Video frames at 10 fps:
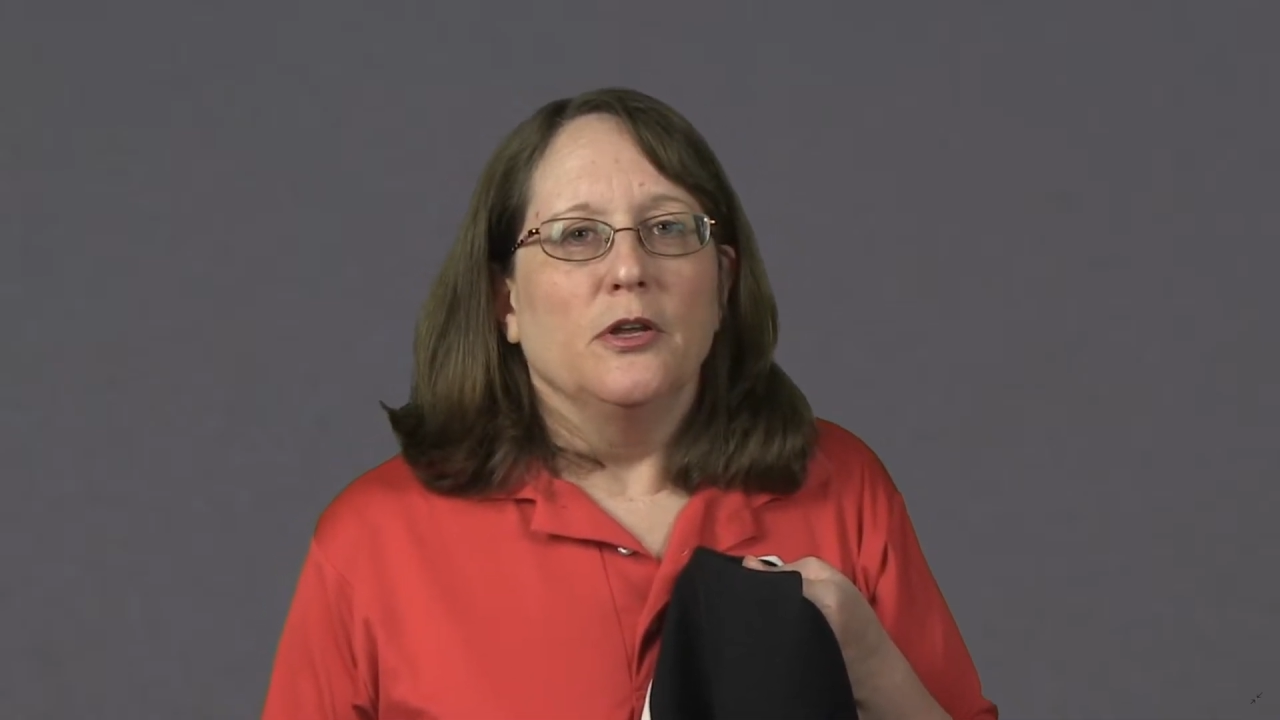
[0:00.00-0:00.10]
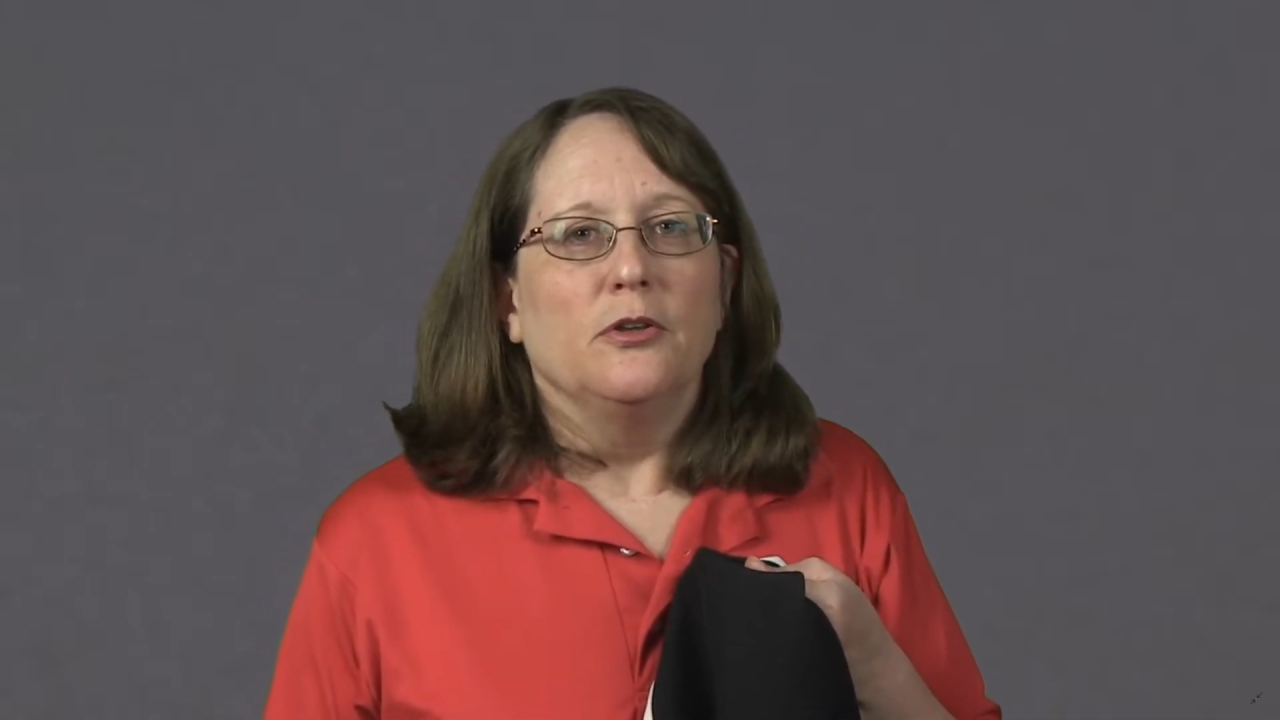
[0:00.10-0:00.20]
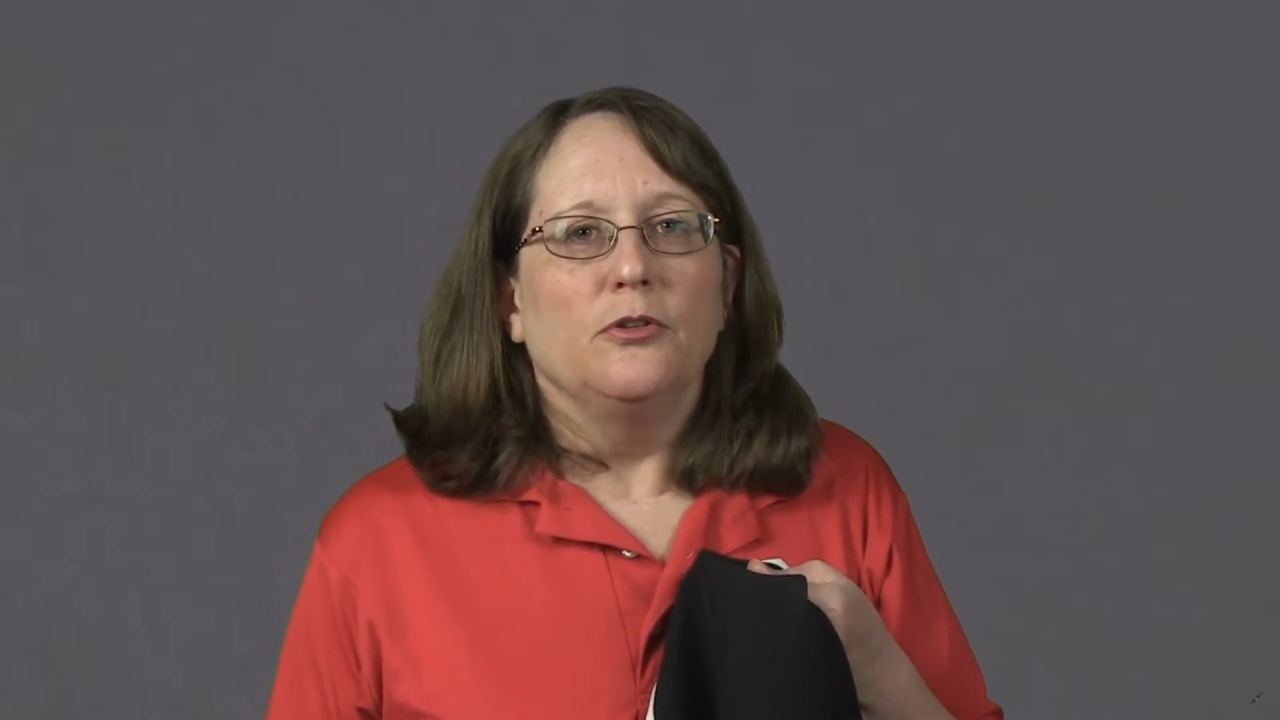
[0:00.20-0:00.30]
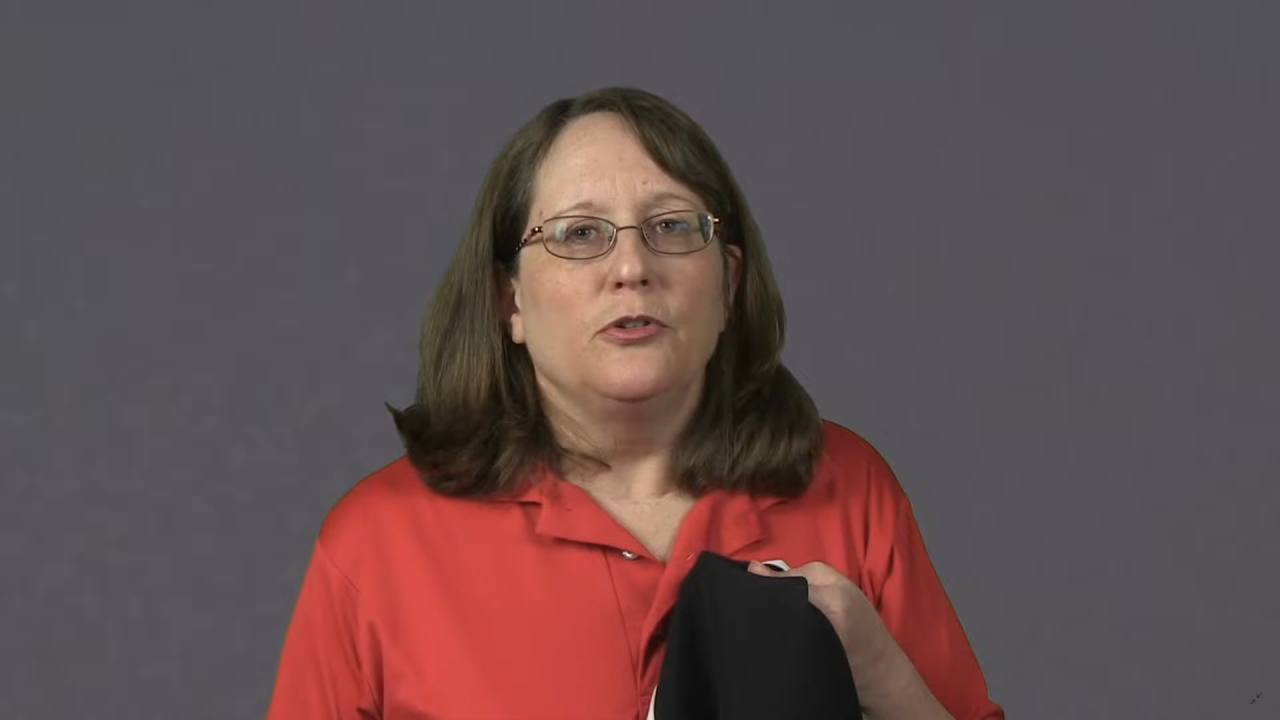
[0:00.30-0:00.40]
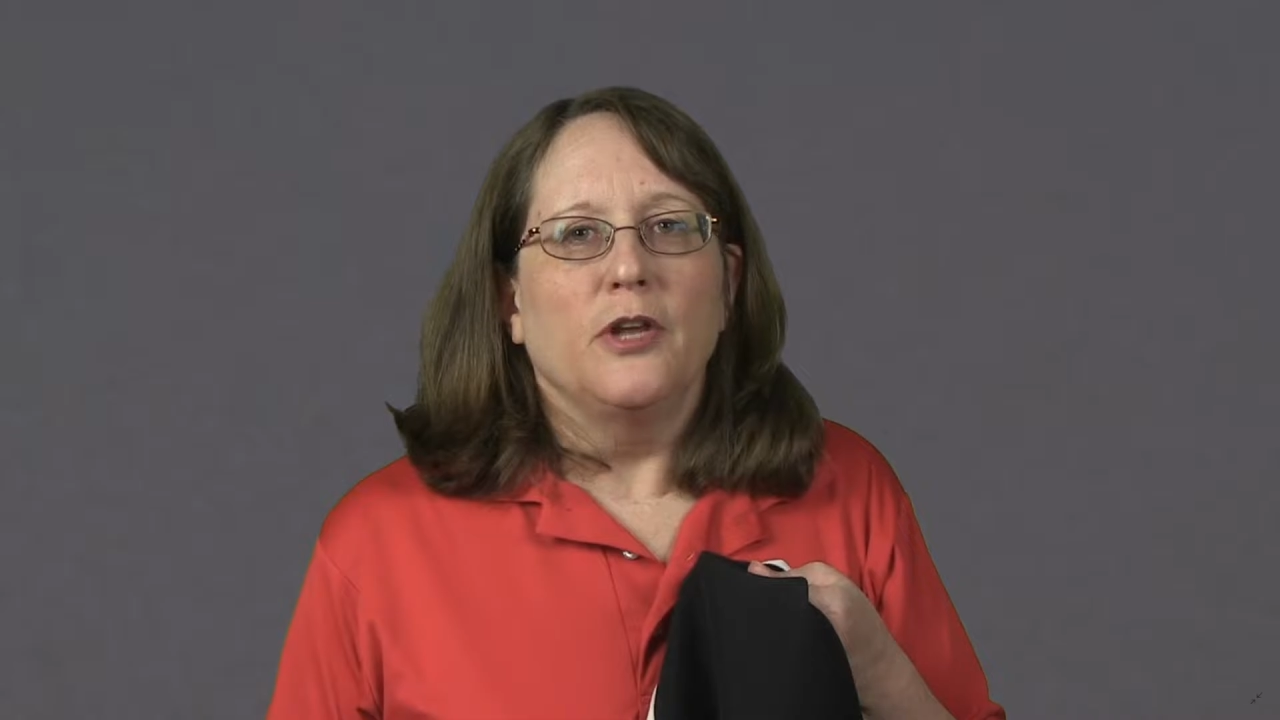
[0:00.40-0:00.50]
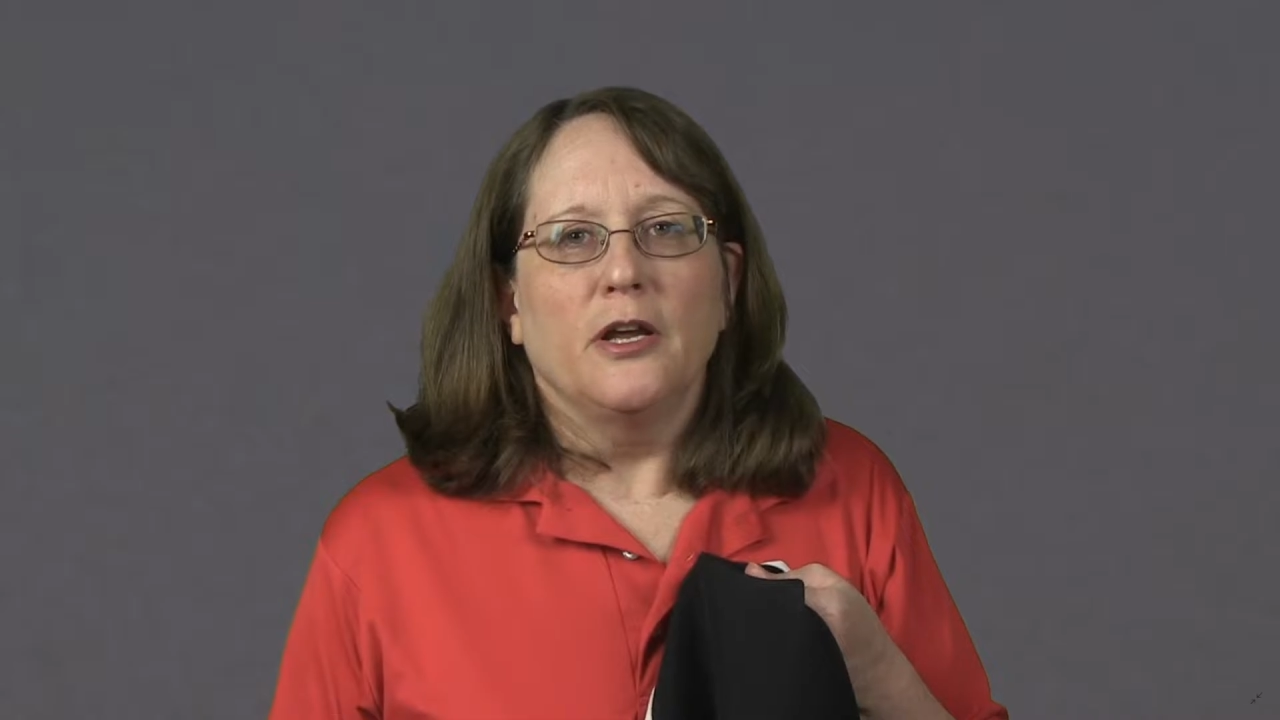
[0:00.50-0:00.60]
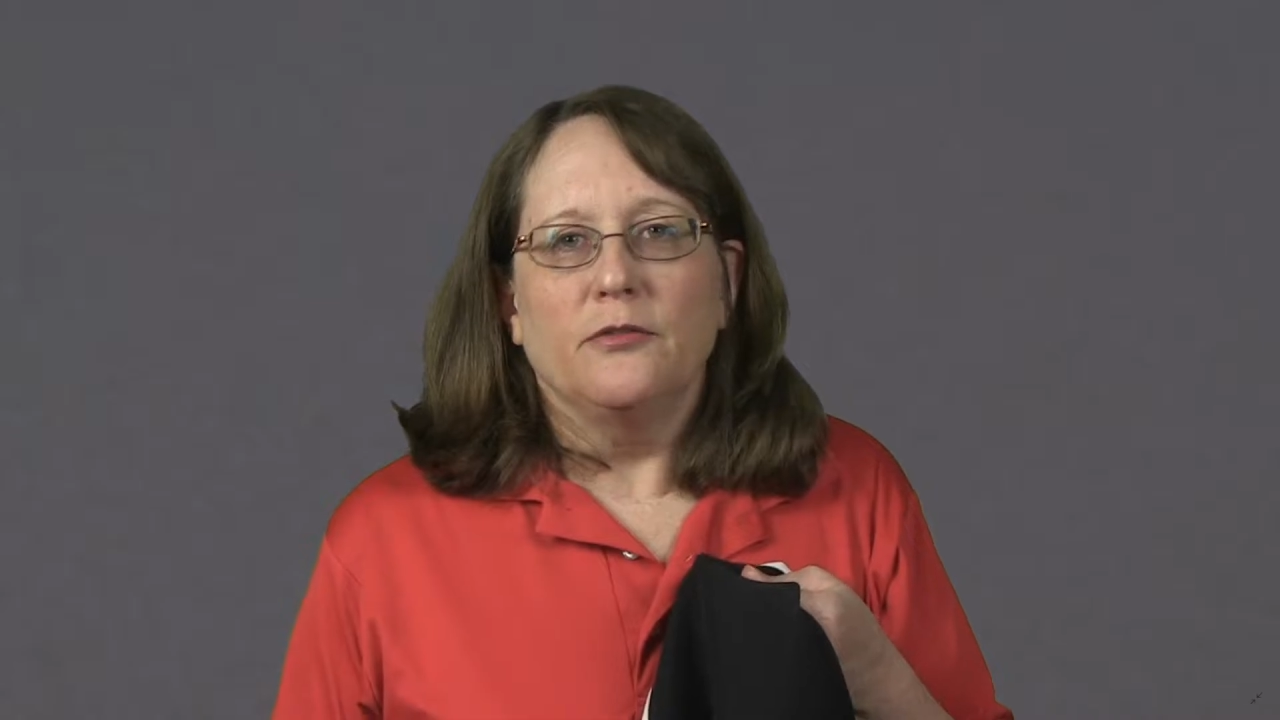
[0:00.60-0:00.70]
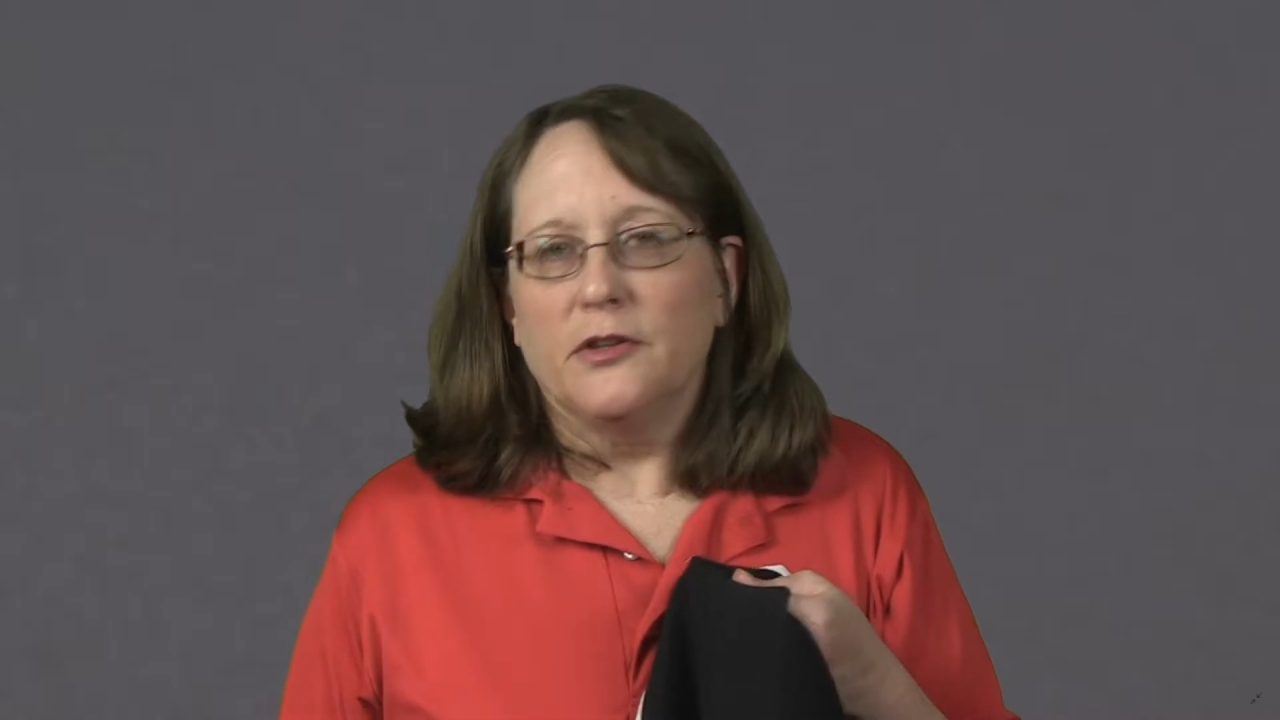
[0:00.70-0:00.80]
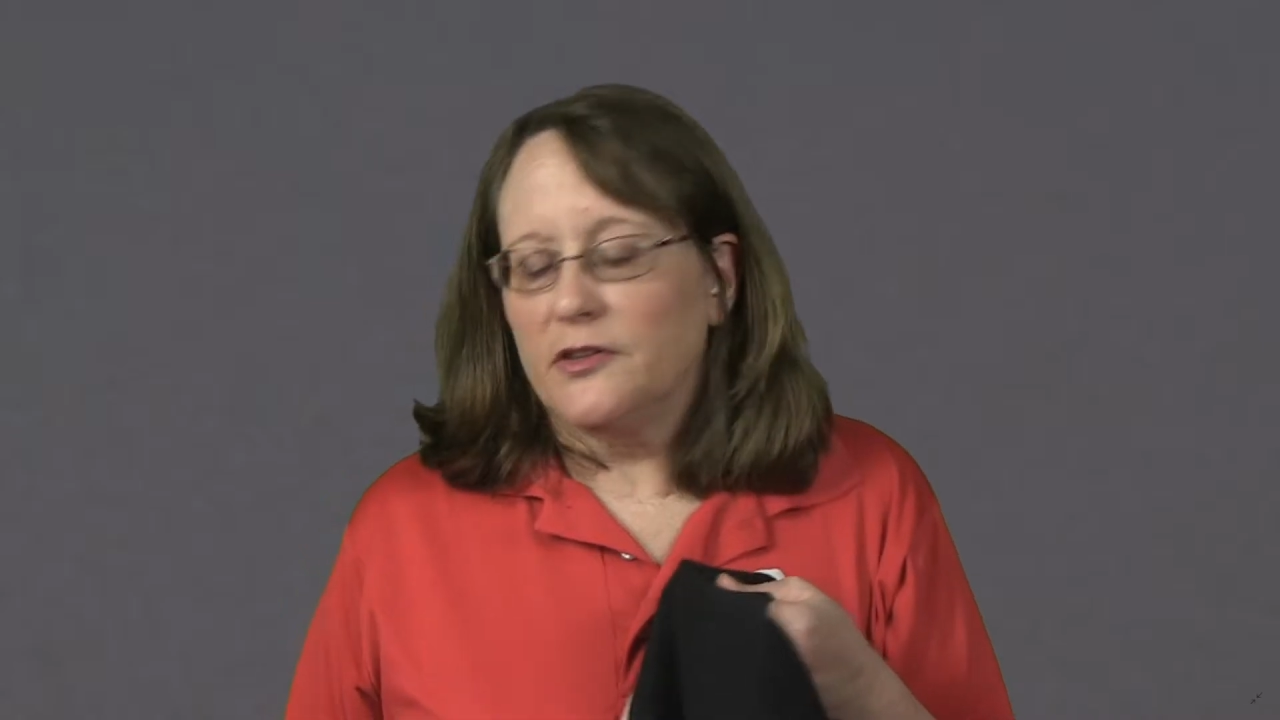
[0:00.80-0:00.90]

you should have the